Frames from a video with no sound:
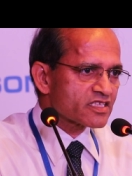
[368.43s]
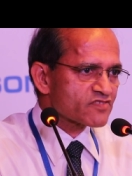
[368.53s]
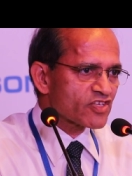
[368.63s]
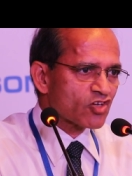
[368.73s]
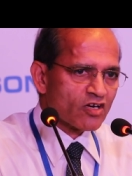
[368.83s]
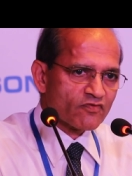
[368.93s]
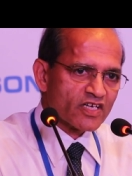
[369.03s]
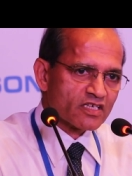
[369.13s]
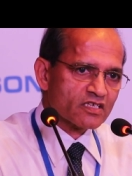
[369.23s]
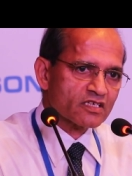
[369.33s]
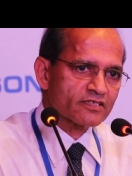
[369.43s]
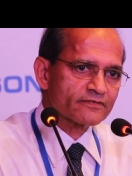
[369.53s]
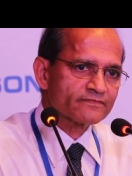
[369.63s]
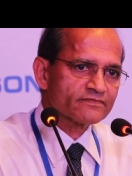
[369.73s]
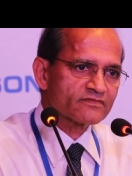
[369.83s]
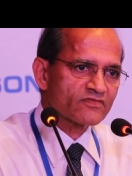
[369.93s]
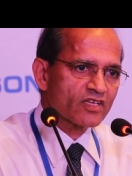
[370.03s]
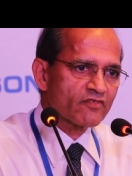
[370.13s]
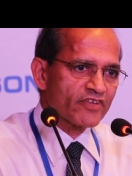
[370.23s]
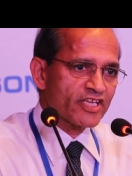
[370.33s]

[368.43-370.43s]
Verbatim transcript: This will not work.